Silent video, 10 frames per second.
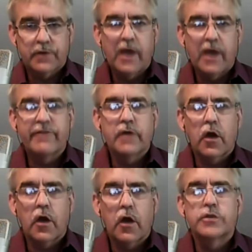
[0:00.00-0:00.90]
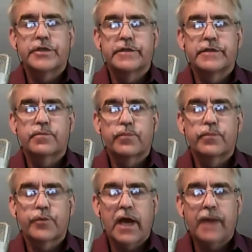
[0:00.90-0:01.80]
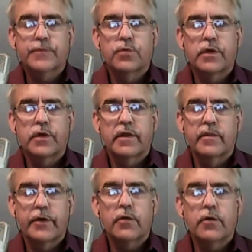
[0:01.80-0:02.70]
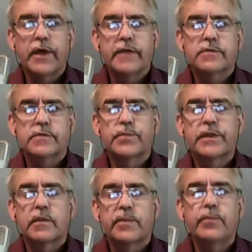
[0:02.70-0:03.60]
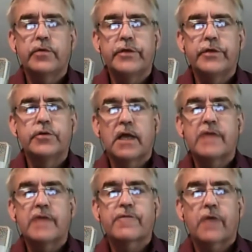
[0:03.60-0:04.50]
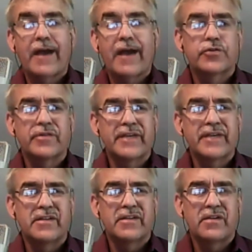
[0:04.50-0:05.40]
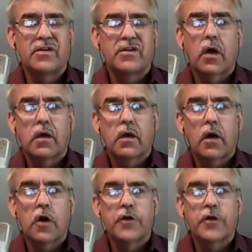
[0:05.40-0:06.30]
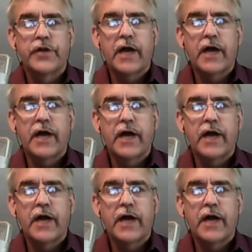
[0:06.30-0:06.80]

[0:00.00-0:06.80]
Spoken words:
Having a coach is perhaps one of the better ways, but the people in your life actually are not